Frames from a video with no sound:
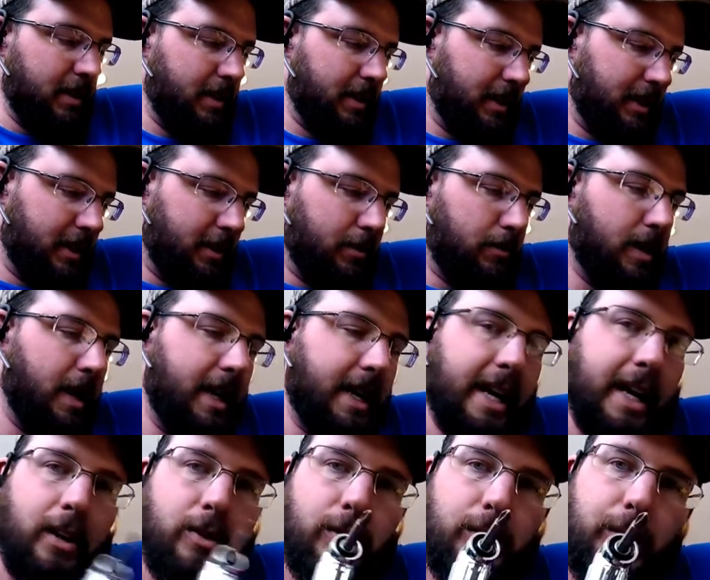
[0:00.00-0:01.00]
right
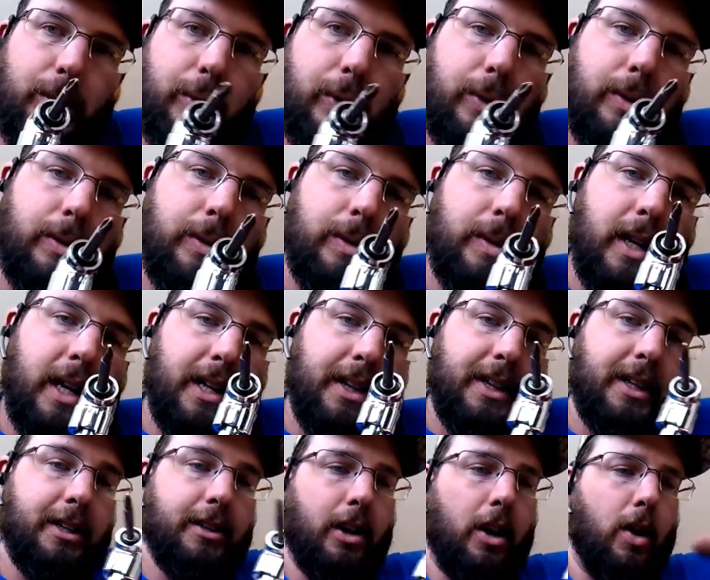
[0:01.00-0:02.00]
angle tool. Uh,
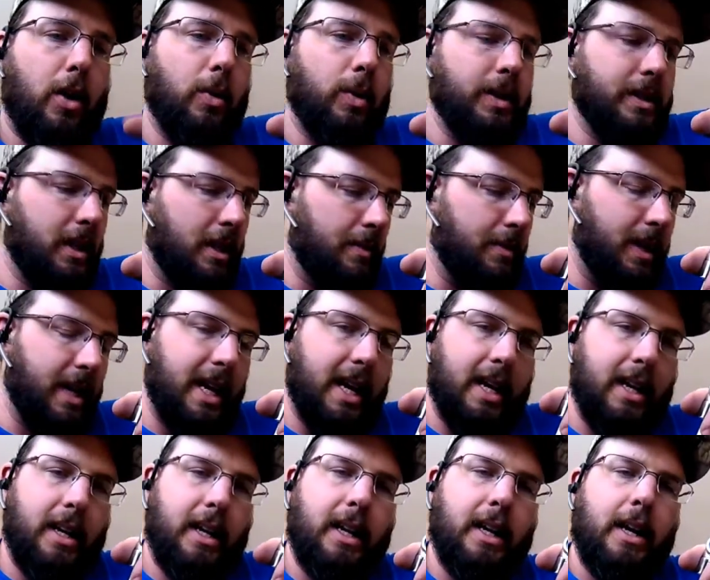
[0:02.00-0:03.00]
these always come in
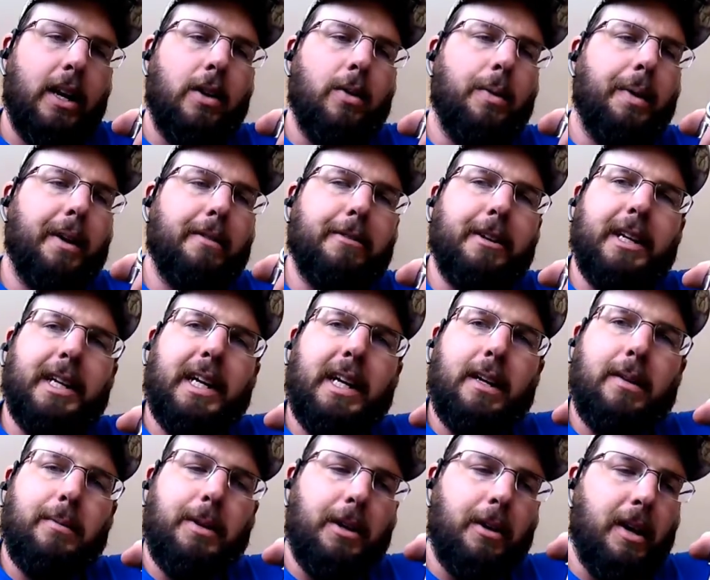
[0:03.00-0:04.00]
handy whenever you need
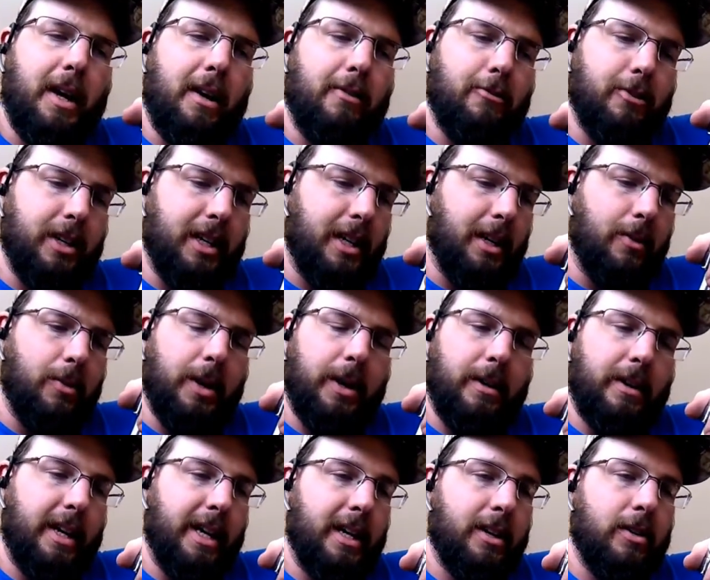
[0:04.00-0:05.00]
them. You don't have one anywhere
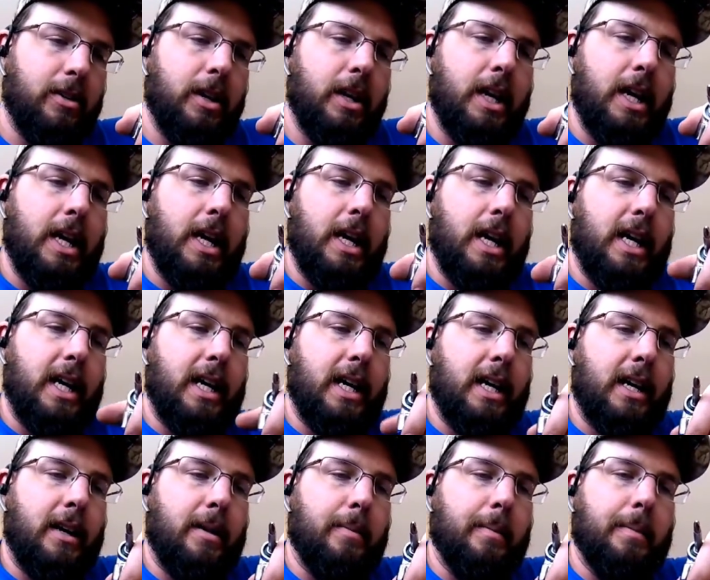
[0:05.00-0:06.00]
near.
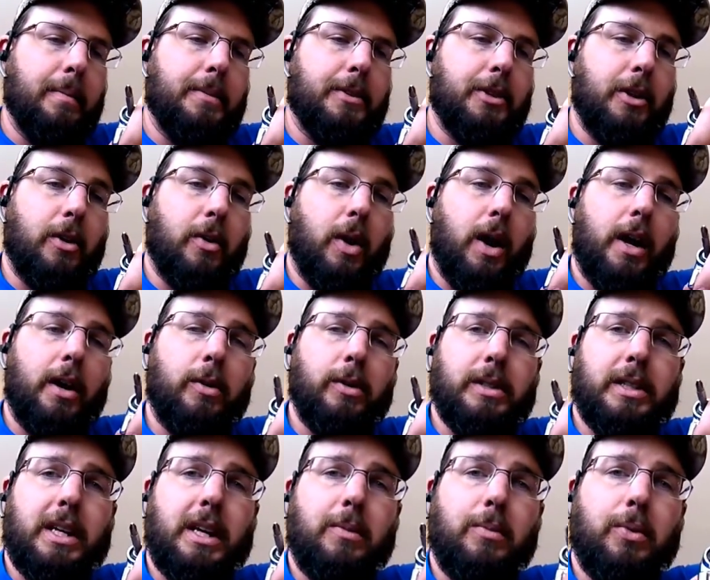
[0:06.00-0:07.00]
Um, so I
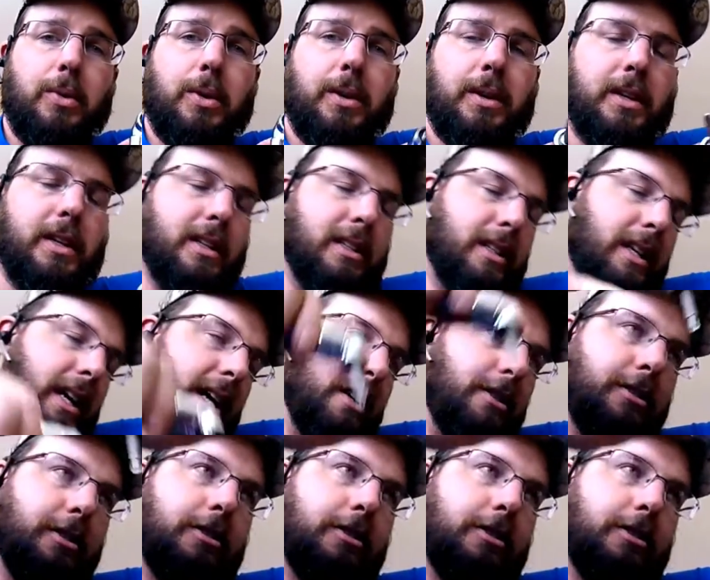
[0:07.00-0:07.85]
always keep one because in case